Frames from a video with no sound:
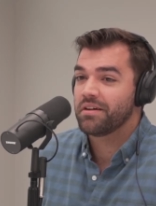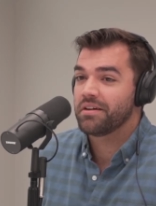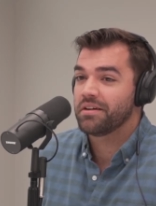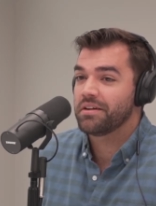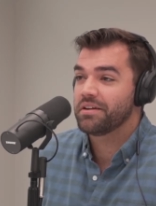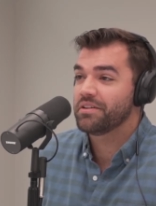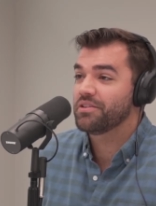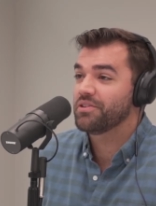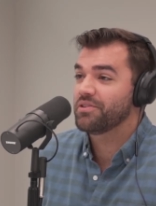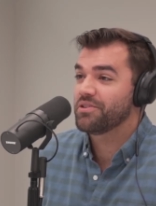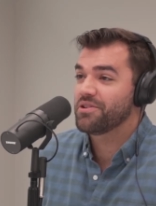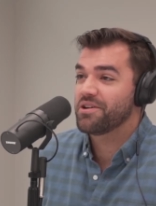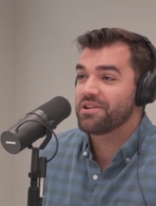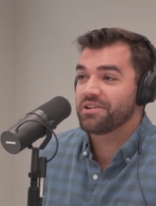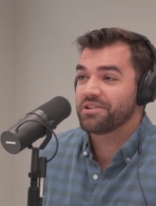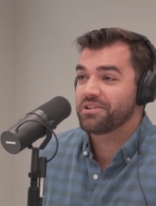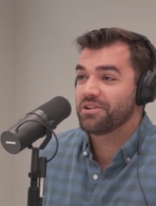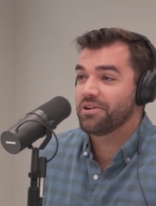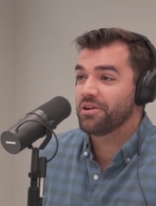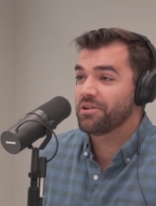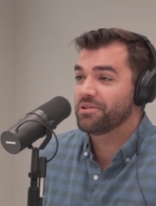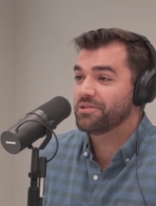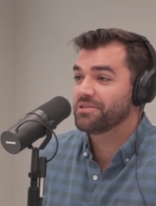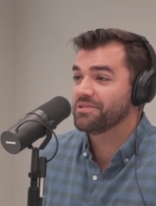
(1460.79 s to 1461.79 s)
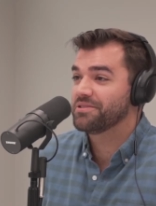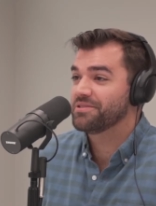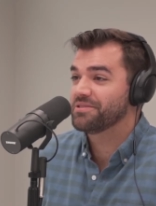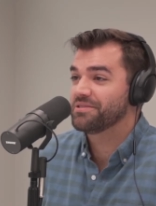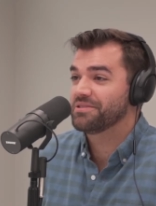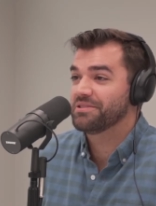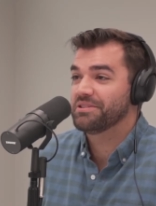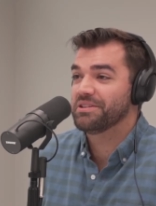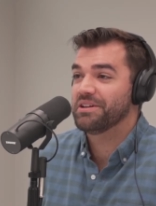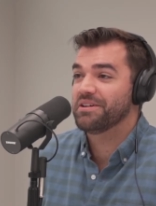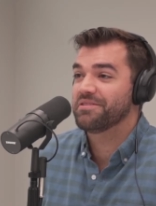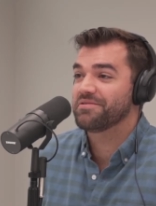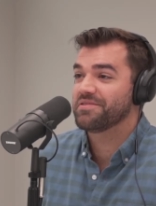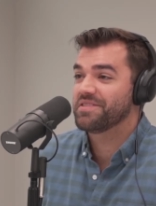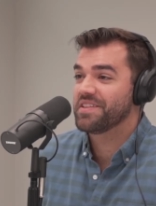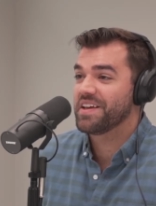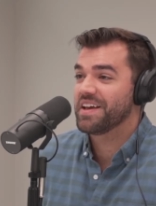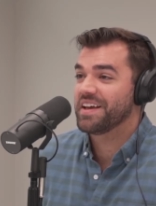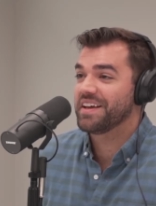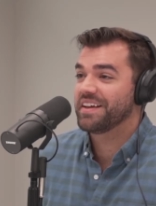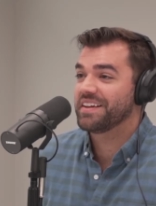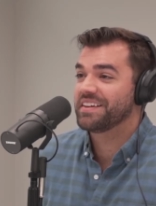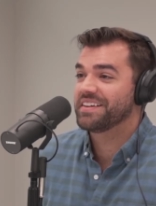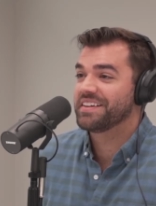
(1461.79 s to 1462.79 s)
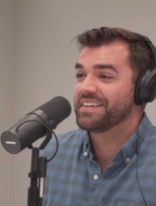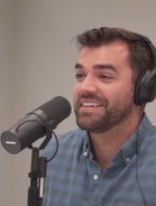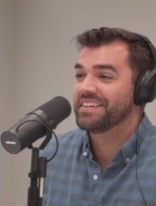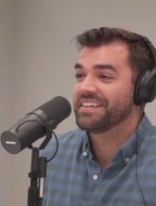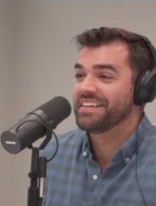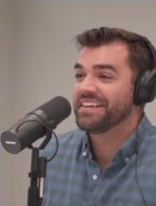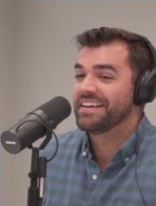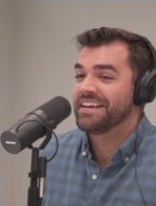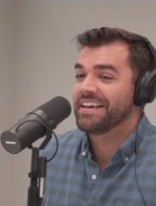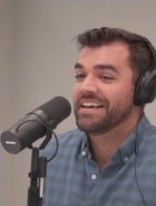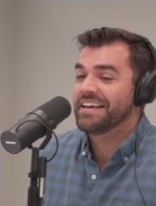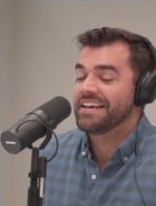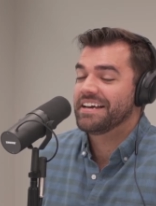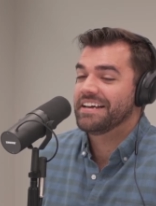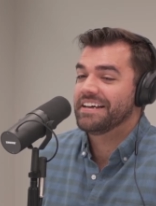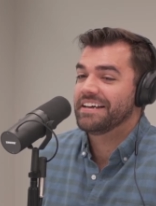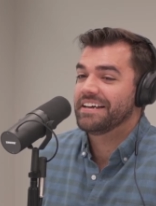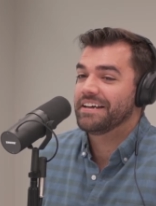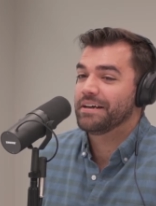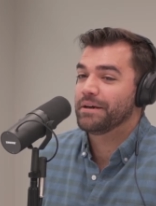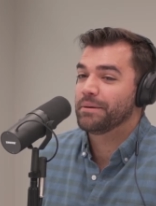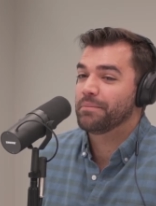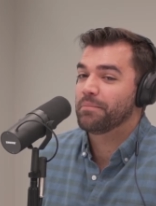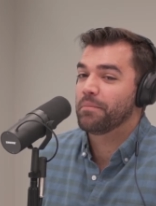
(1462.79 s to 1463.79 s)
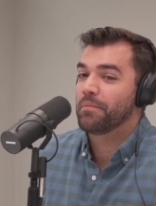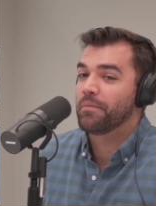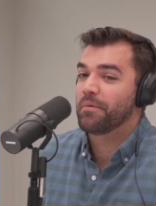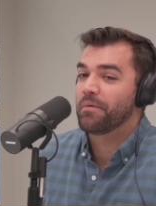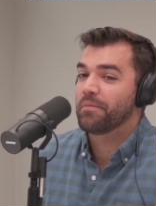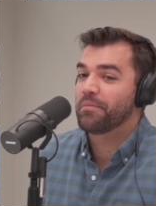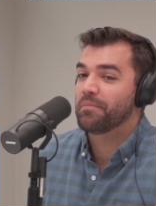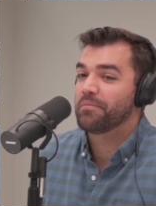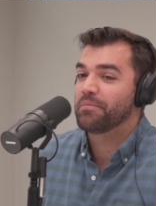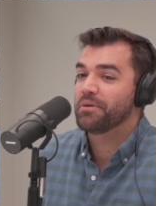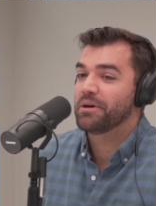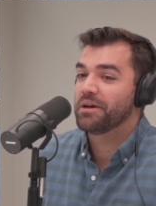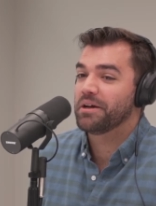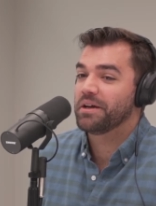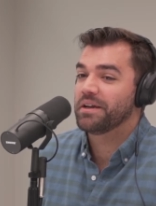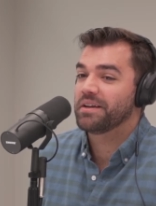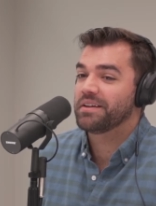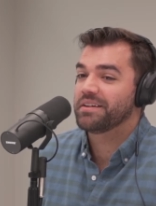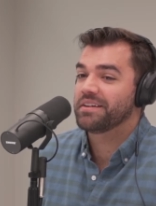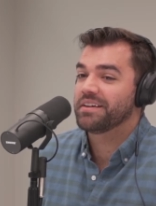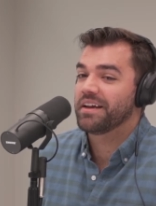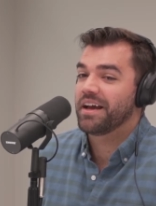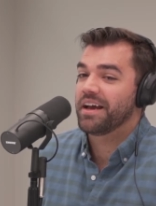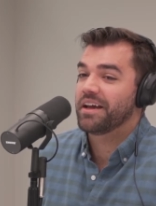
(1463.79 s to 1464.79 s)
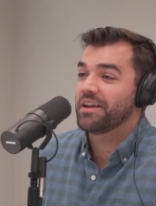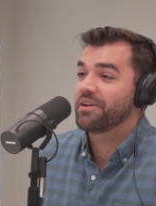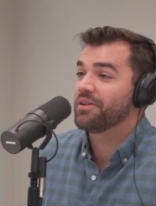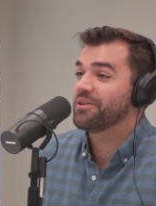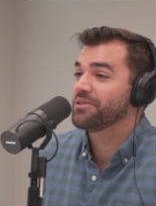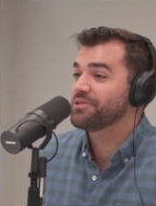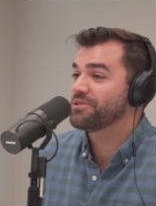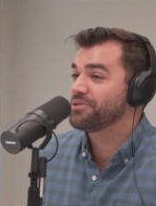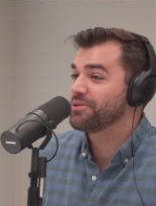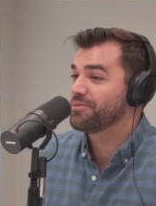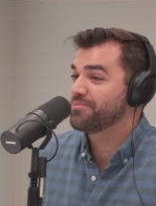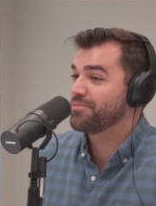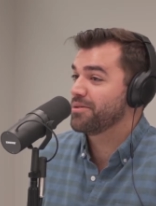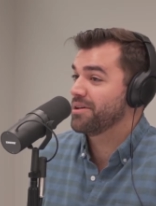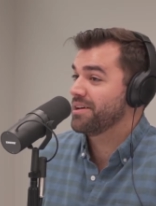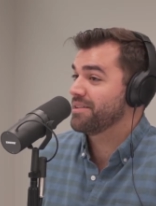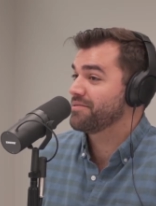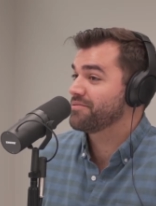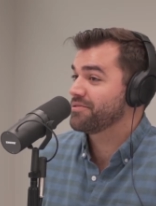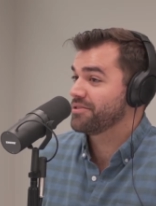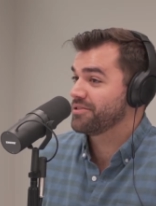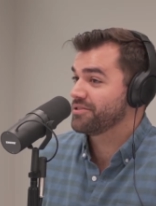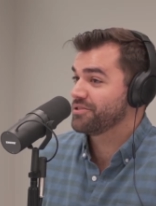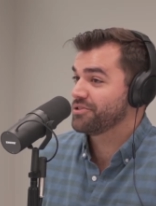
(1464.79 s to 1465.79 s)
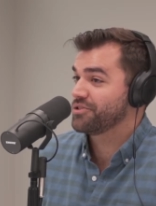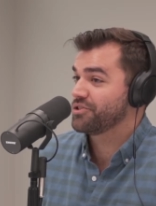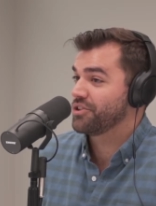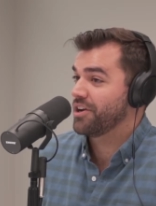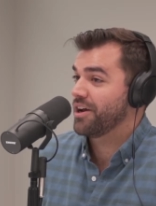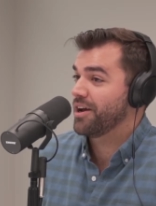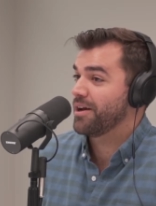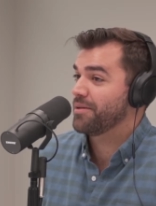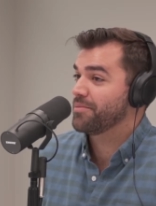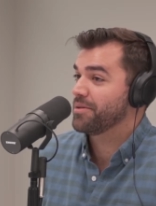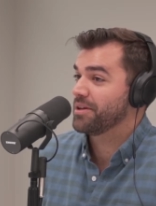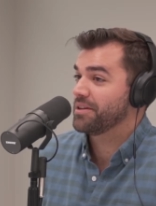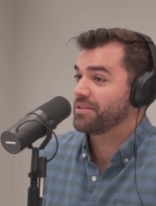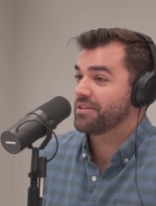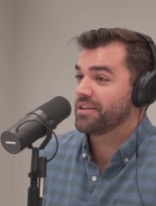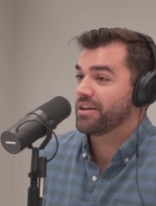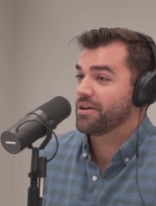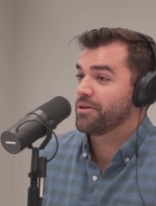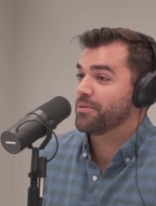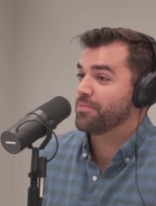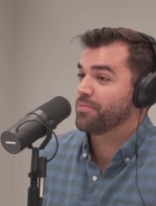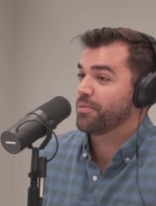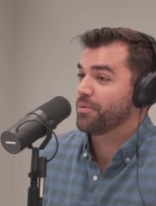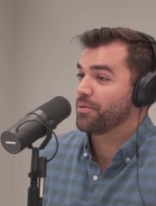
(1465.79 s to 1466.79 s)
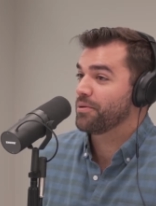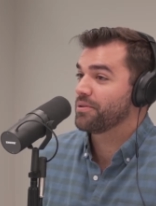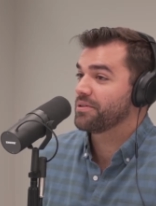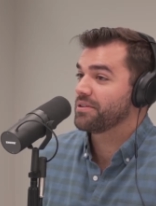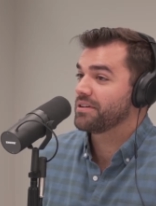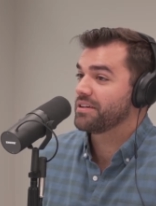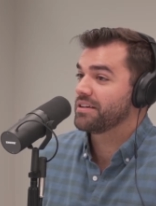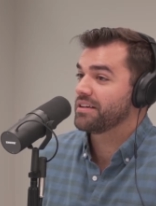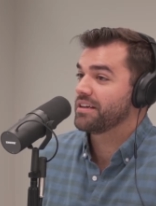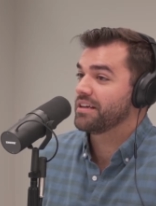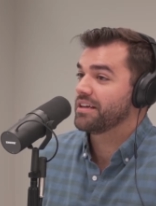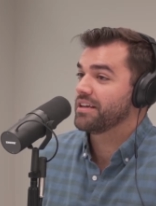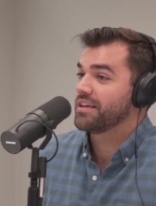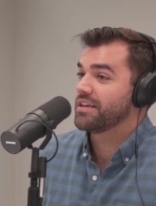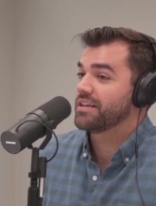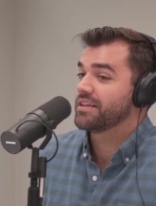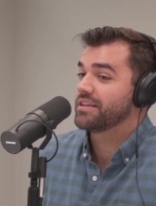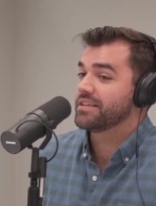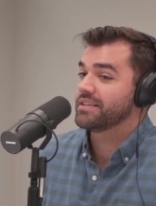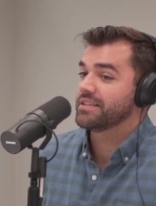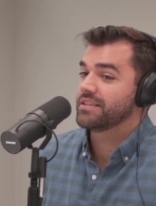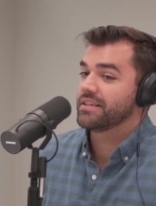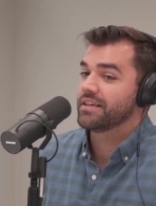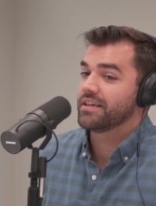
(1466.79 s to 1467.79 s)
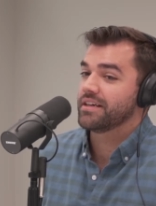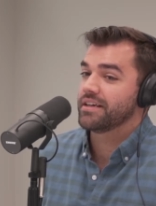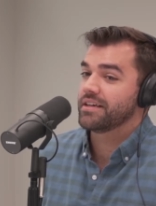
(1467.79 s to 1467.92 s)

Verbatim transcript: in the lawn and garden. Loved that. But I had also applied for this job at the airport, and,